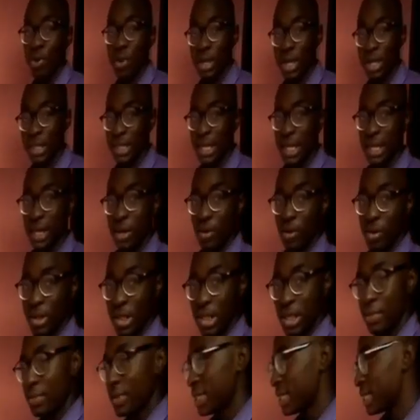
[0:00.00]
you understand the
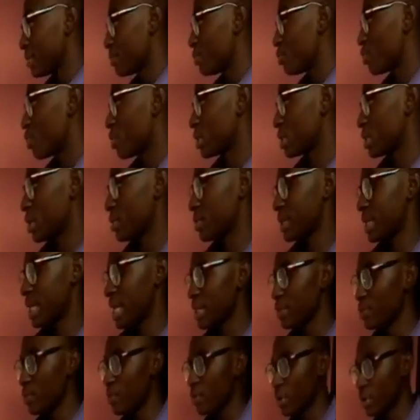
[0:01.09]
concept, the simple concept.
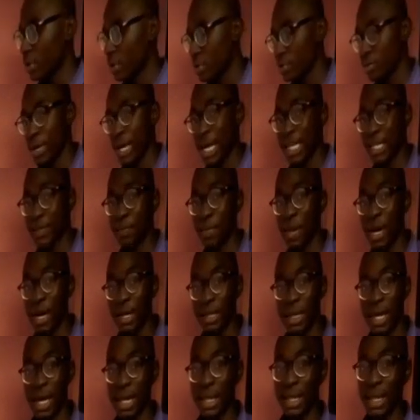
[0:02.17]
Let's move on to
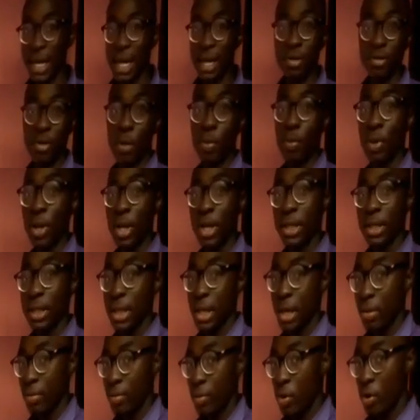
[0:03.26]
expand and extrapolate
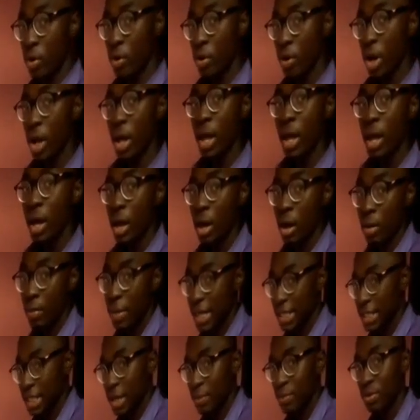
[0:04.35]
more
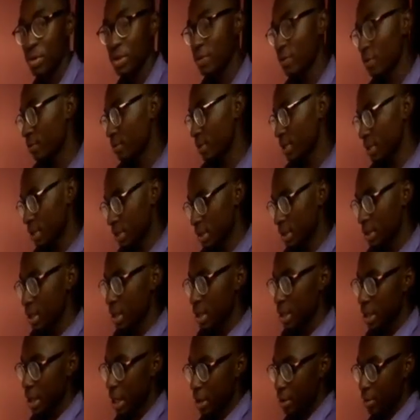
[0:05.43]
examples from this.
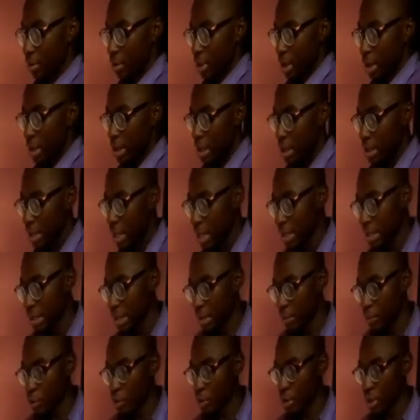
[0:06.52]
Now let
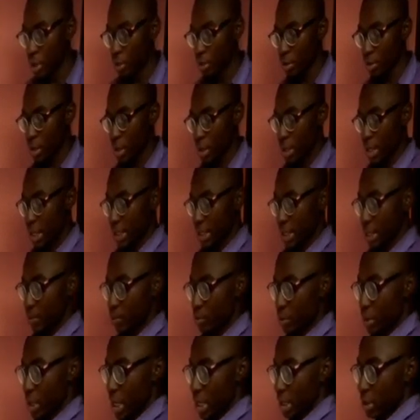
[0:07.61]
me go on to another
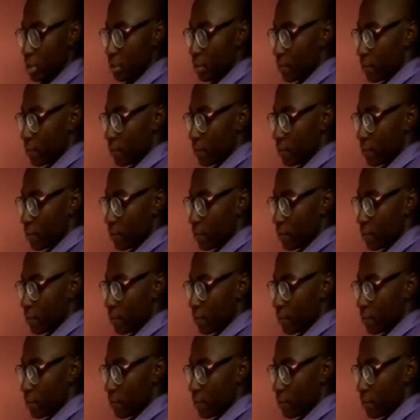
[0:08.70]
example. Let's